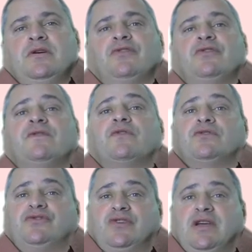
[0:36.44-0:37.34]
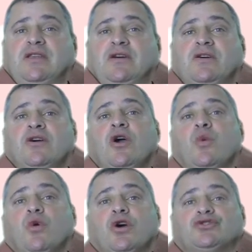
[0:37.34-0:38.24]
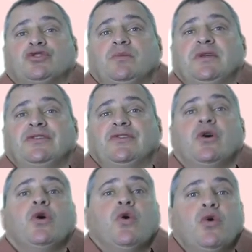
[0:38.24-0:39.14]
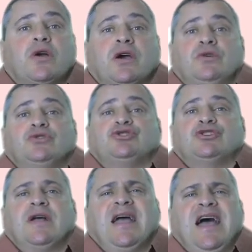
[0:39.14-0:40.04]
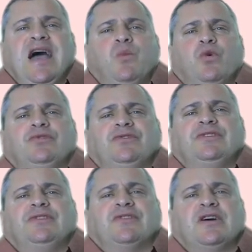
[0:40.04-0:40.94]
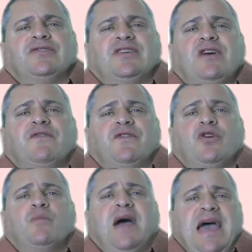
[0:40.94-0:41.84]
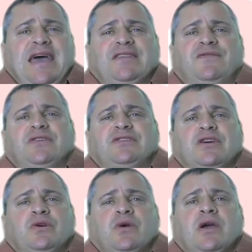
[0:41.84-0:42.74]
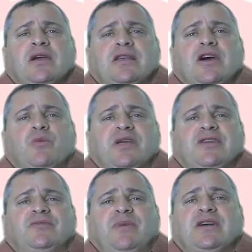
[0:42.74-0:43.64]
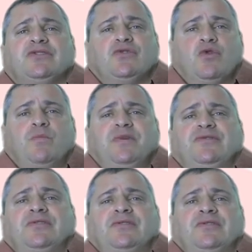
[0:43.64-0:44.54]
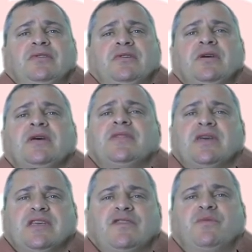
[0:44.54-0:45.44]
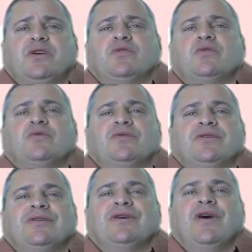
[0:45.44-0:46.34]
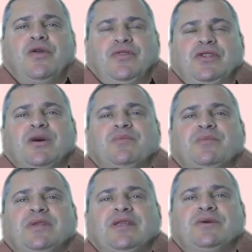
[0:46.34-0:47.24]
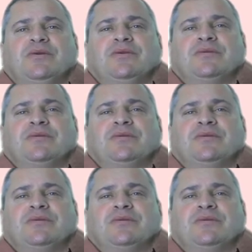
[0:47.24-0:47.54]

So if you're a trainer, workshop leader, or coach, and want to discuss how film and video can help expand your business, then give me a call on the number below.